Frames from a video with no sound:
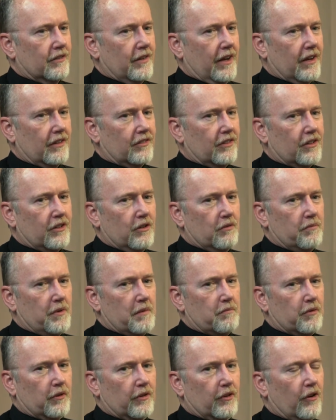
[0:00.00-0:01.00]
execute
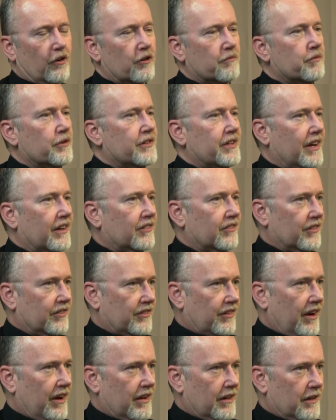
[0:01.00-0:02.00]
people in order to protect
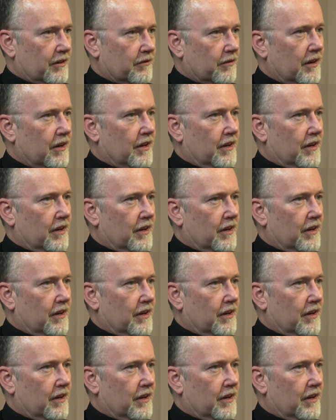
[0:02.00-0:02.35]
society